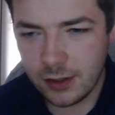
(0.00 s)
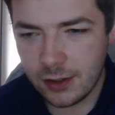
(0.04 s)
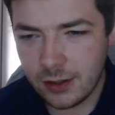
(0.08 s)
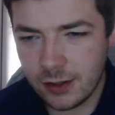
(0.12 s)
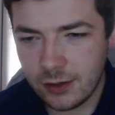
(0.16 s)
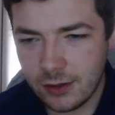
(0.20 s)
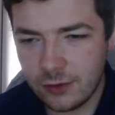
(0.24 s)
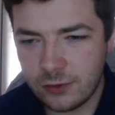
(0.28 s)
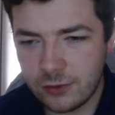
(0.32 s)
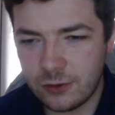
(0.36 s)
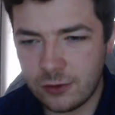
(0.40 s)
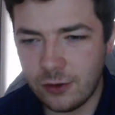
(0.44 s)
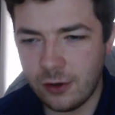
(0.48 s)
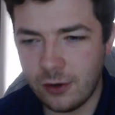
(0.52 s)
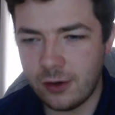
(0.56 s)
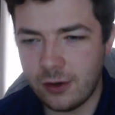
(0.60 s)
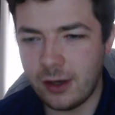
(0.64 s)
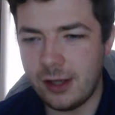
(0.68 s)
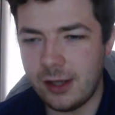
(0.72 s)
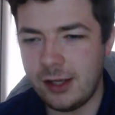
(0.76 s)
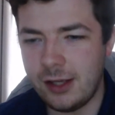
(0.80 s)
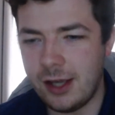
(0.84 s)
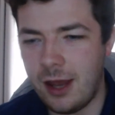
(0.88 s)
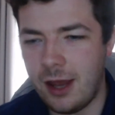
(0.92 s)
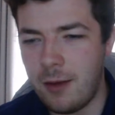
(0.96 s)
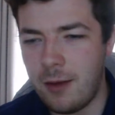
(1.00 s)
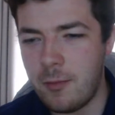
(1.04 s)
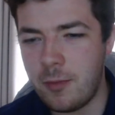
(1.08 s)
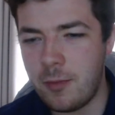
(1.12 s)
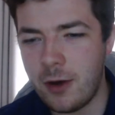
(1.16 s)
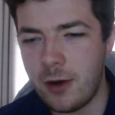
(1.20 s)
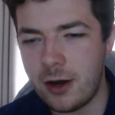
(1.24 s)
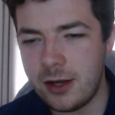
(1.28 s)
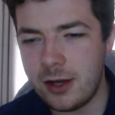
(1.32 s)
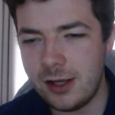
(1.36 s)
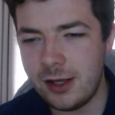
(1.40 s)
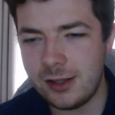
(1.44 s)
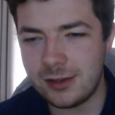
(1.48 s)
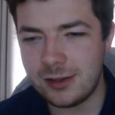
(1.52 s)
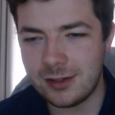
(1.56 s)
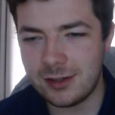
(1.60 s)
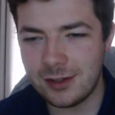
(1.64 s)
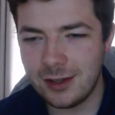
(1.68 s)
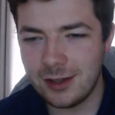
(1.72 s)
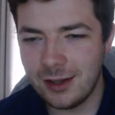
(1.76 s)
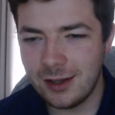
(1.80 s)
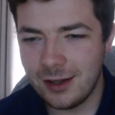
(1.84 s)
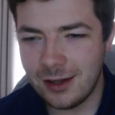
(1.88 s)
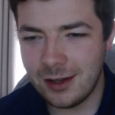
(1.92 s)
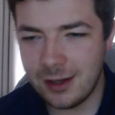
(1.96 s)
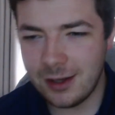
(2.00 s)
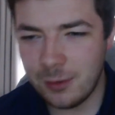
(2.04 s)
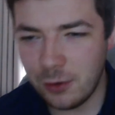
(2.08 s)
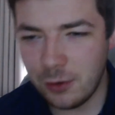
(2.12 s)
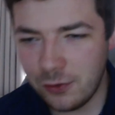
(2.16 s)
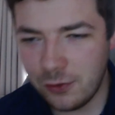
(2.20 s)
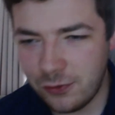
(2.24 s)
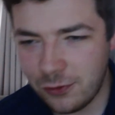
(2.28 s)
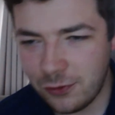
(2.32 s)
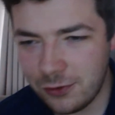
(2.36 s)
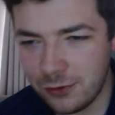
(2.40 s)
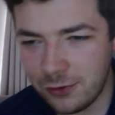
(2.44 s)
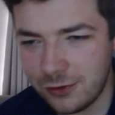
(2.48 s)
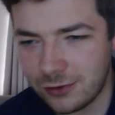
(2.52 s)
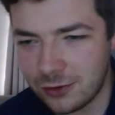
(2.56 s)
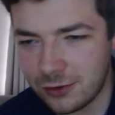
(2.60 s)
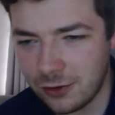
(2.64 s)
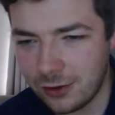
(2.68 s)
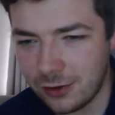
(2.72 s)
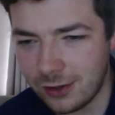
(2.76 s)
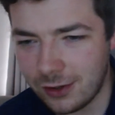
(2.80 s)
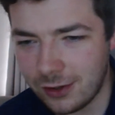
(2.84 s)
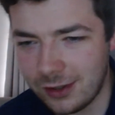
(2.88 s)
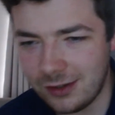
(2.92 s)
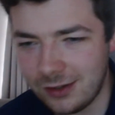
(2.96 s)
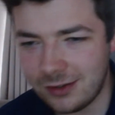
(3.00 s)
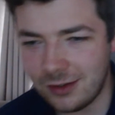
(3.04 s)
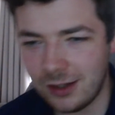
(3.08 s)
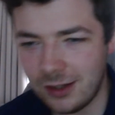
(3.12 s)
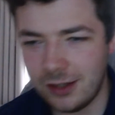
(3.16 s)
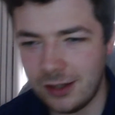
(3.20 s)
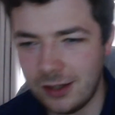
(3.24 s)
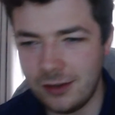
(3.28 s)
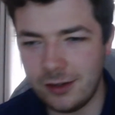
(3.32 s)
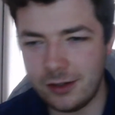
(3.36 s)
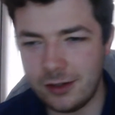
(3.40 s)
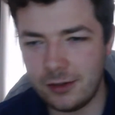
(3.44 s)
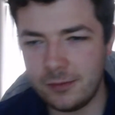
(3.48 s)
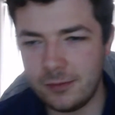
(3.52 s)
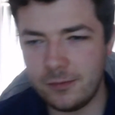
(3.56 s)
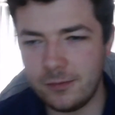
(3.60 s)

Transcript: Scott Wright getting buried. I'm all for the Scott Wright slander.